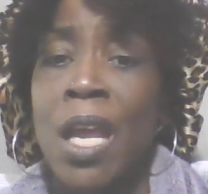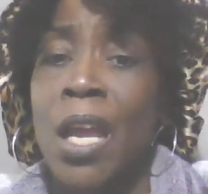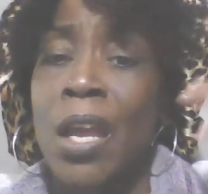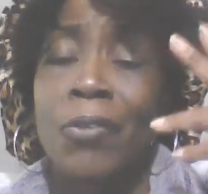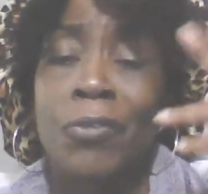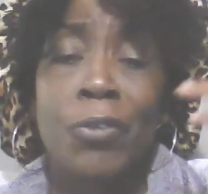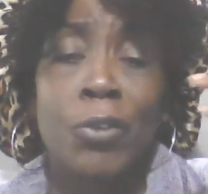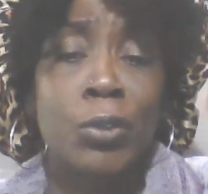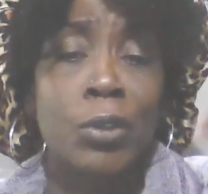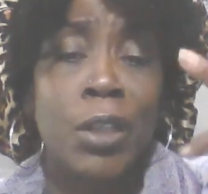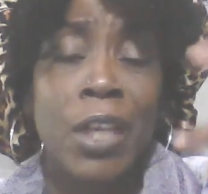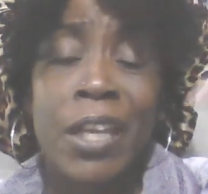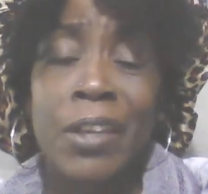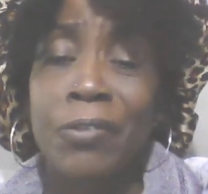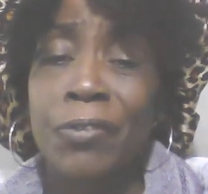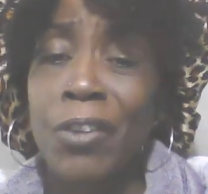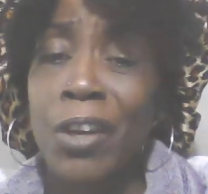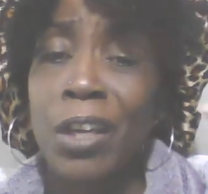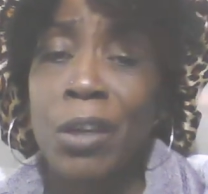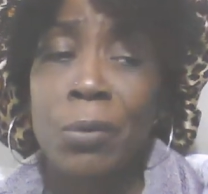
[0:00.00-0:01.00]
And Fuda ain't
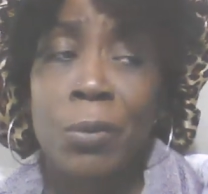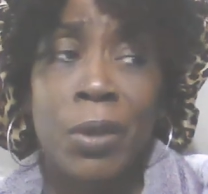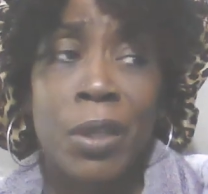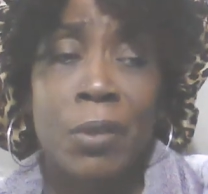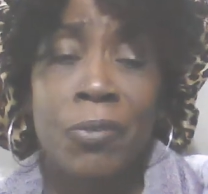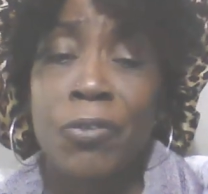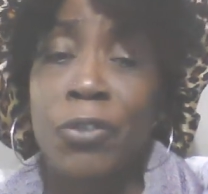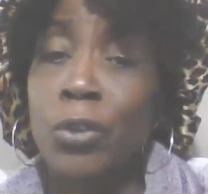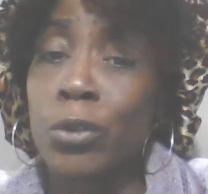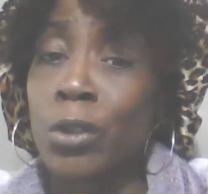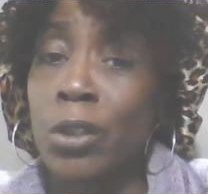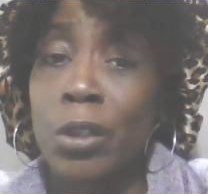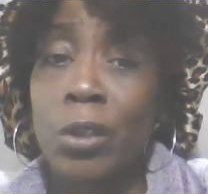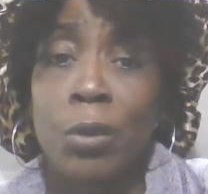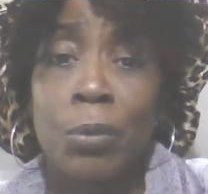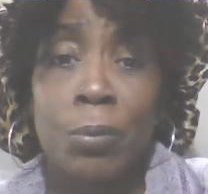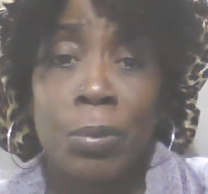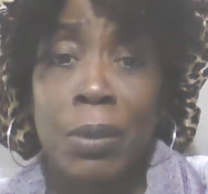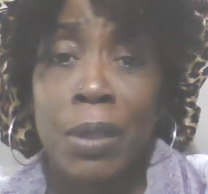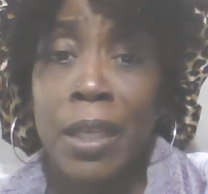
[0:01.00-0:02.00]
fucking with him. Fuda
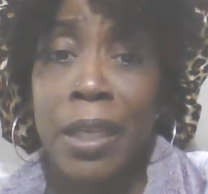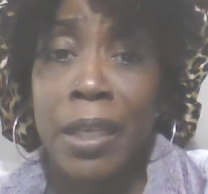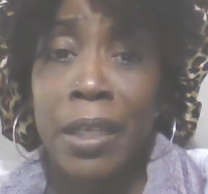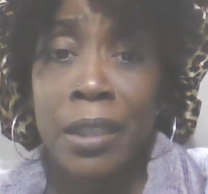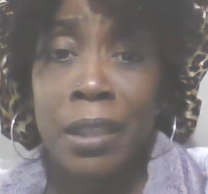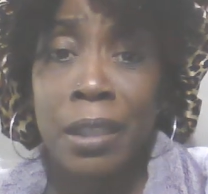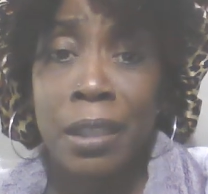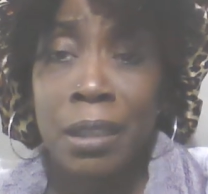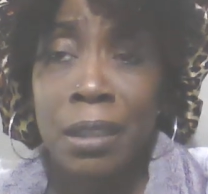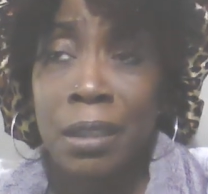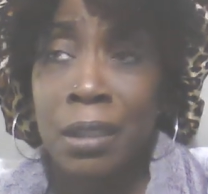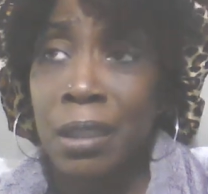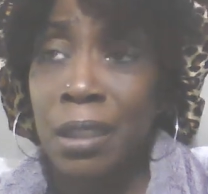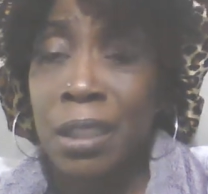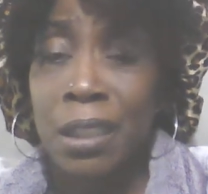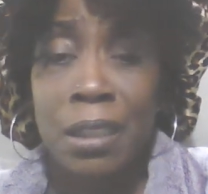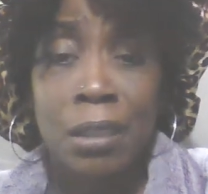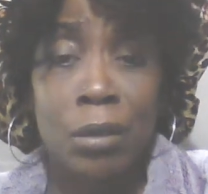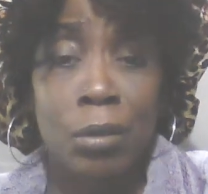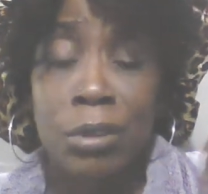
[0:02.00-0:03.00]
don't play.
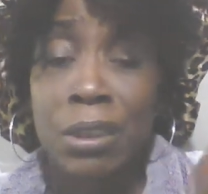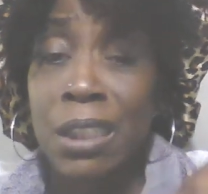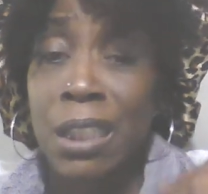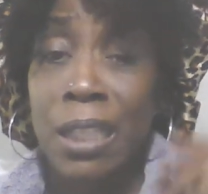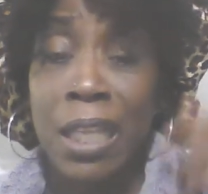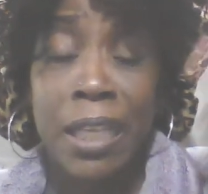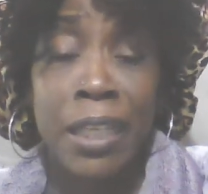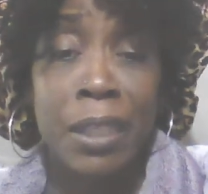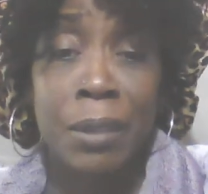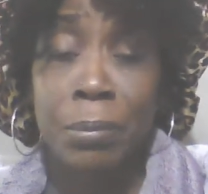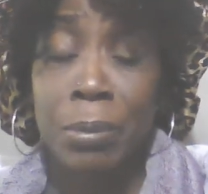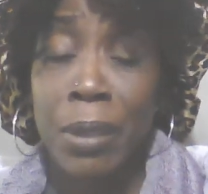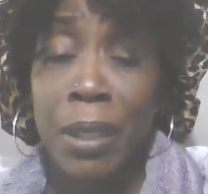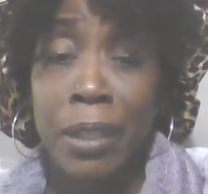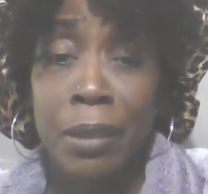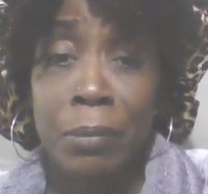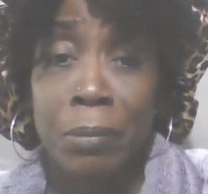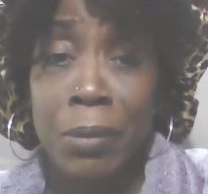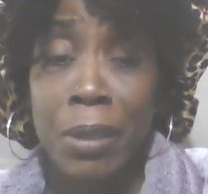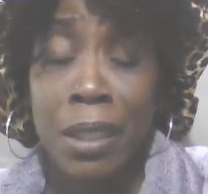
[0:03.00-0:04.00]
He don't seem like he played
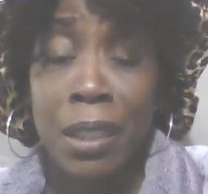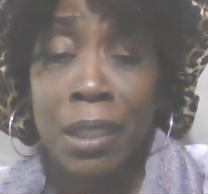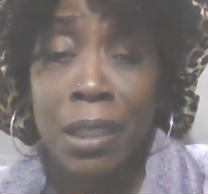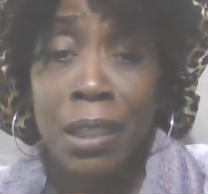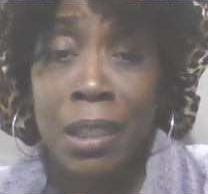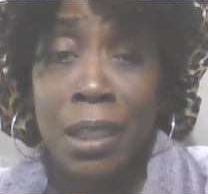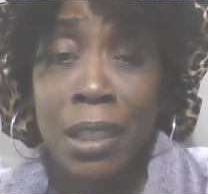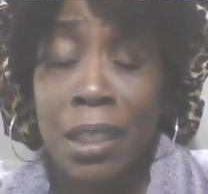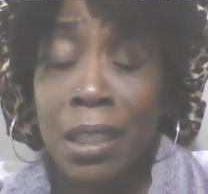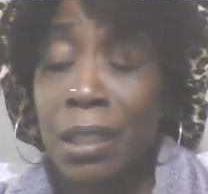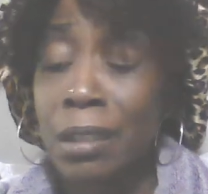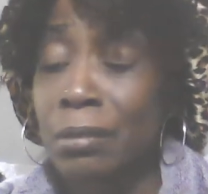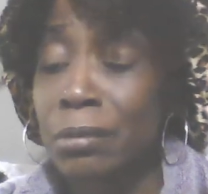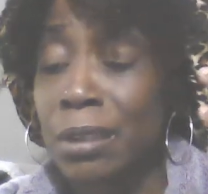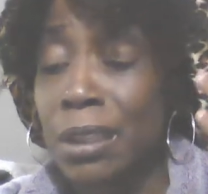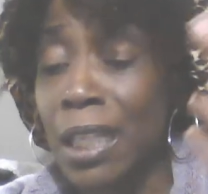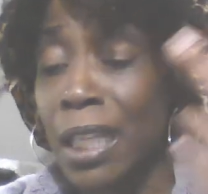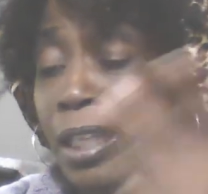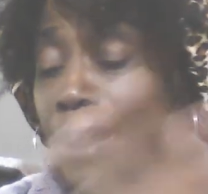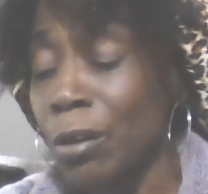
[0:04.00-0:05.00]
to me. He don't
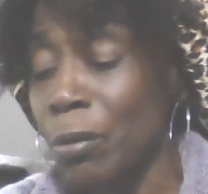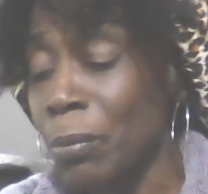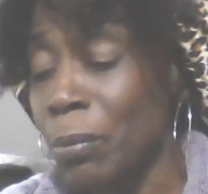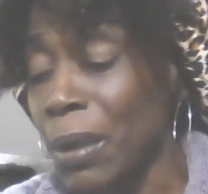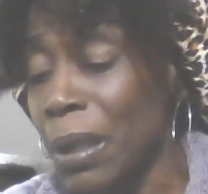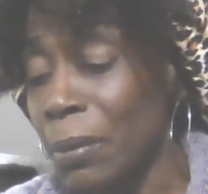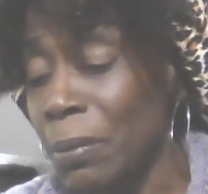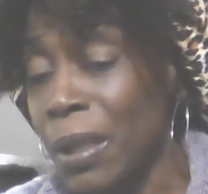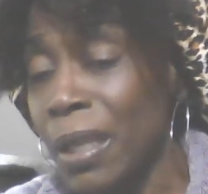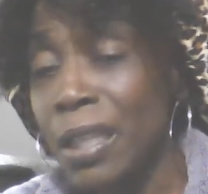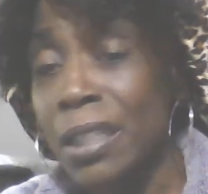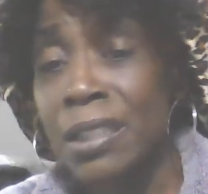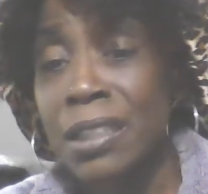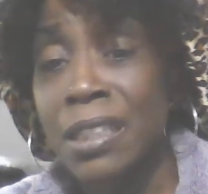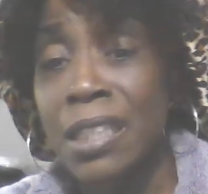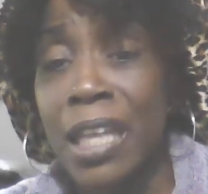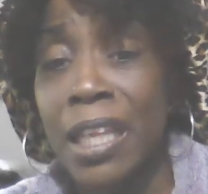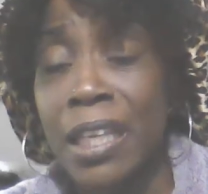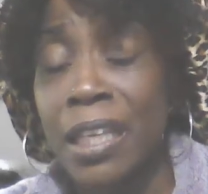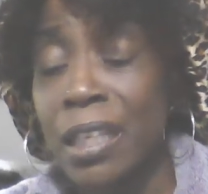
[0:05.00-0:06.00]
seem like he gonna be, but he's
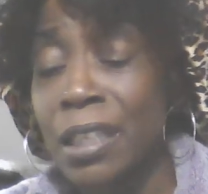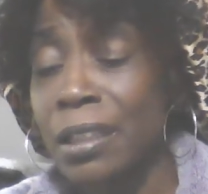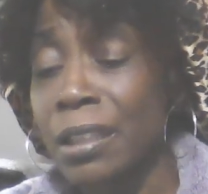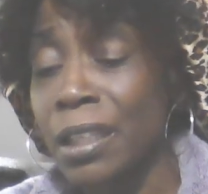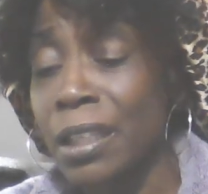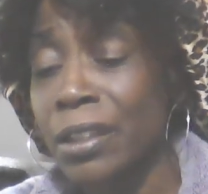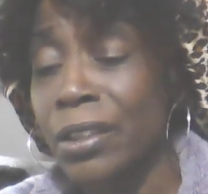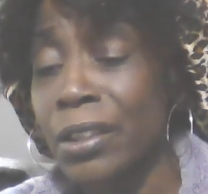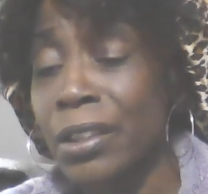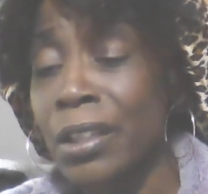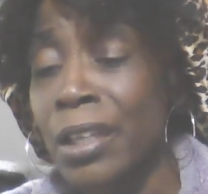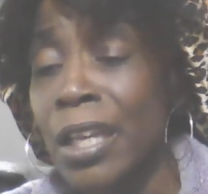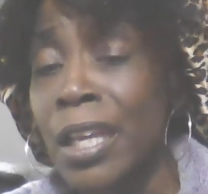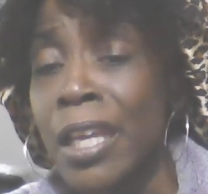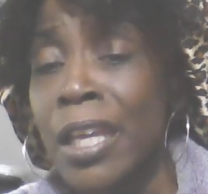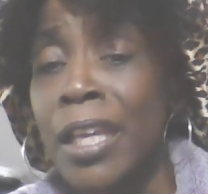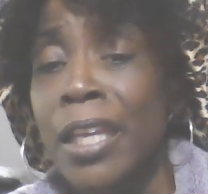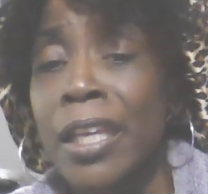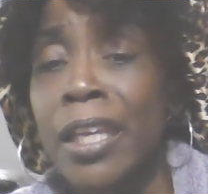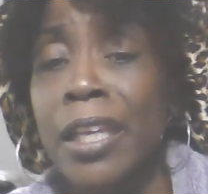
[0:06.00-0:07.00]
not he
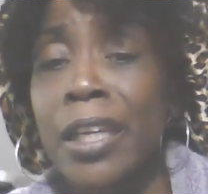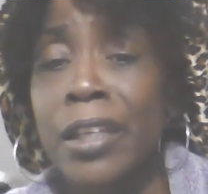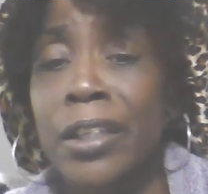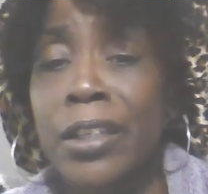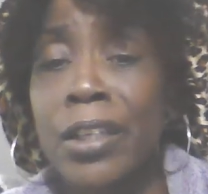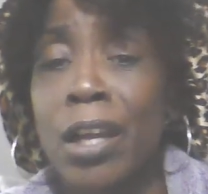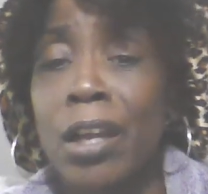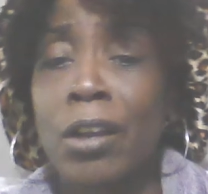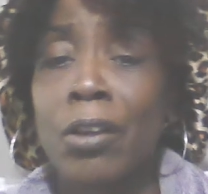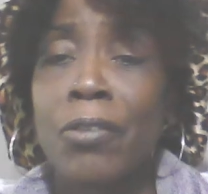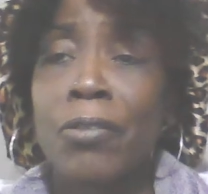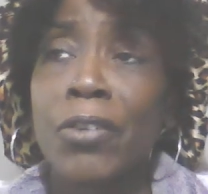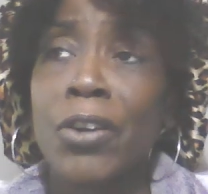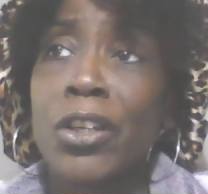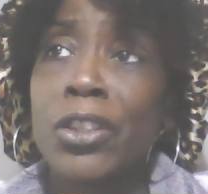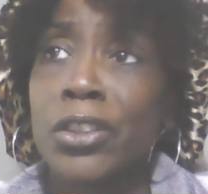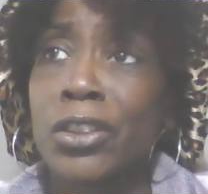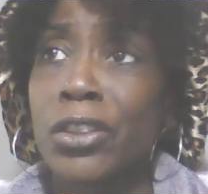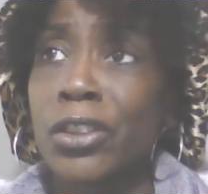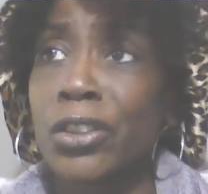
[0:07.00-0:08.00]
a younger
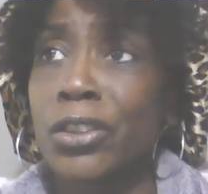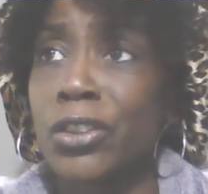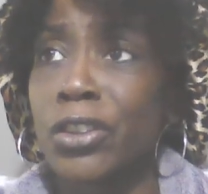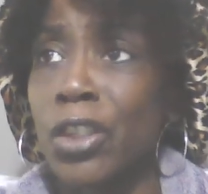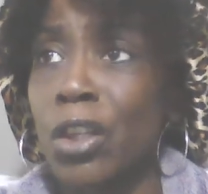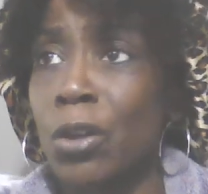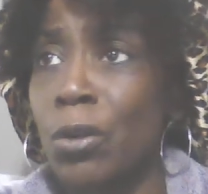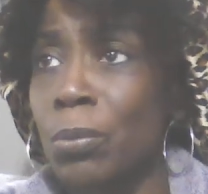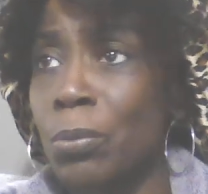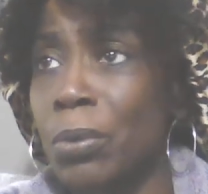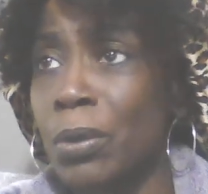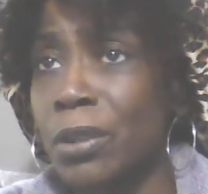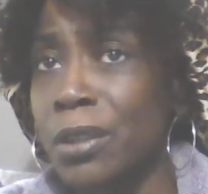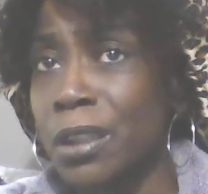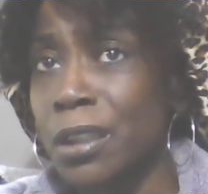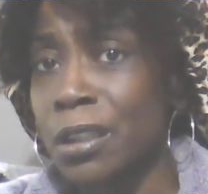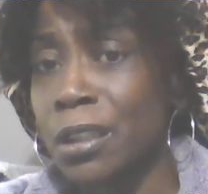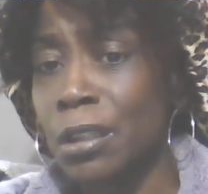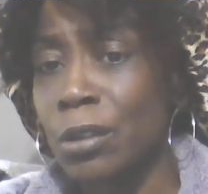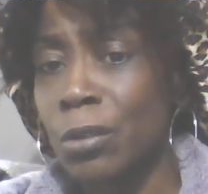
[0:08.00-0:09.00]
version of Joe, but
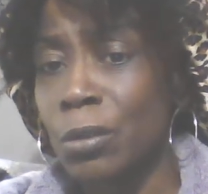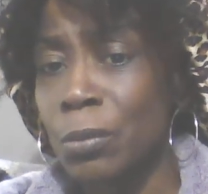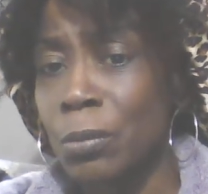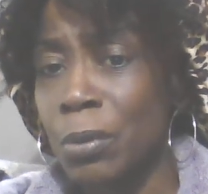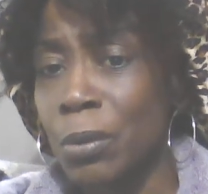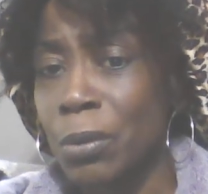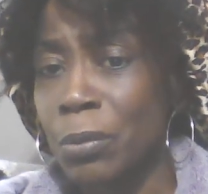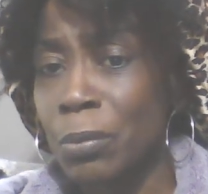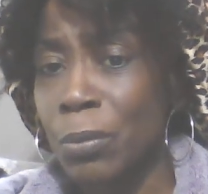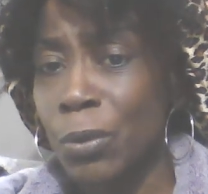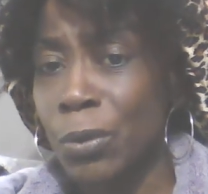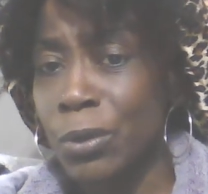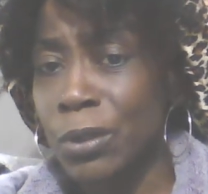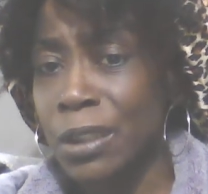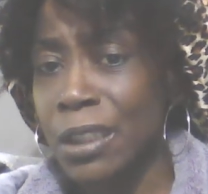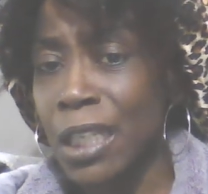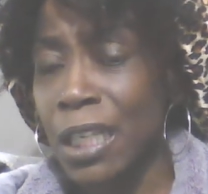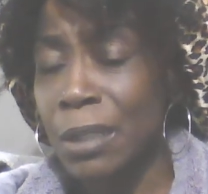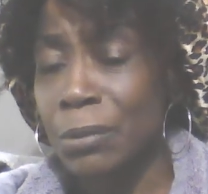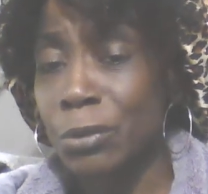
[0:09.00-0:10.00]
just a little bit more
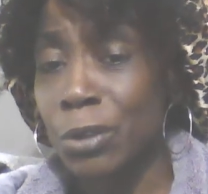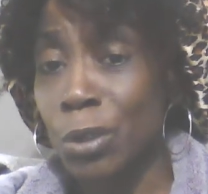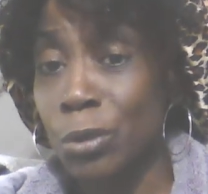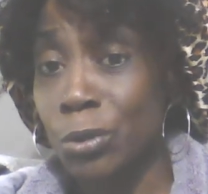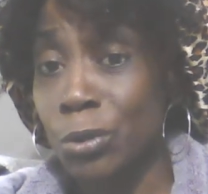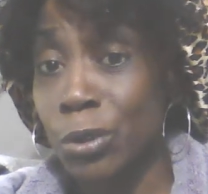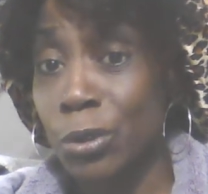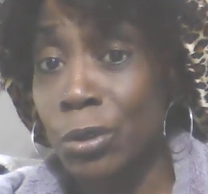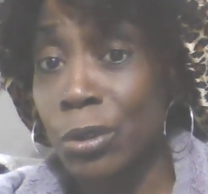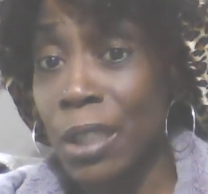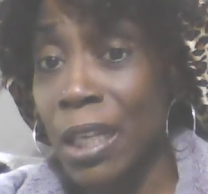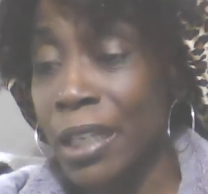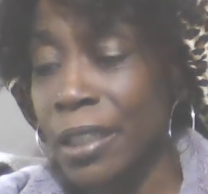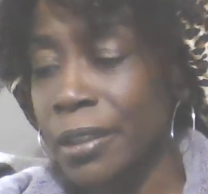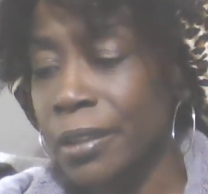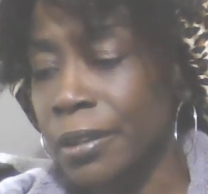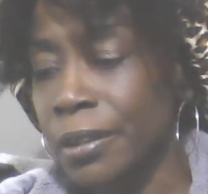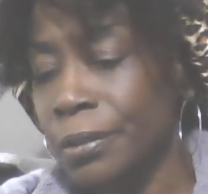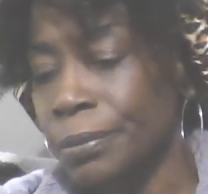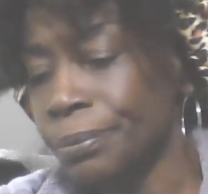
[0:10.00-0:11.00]
tame. Joe Judice.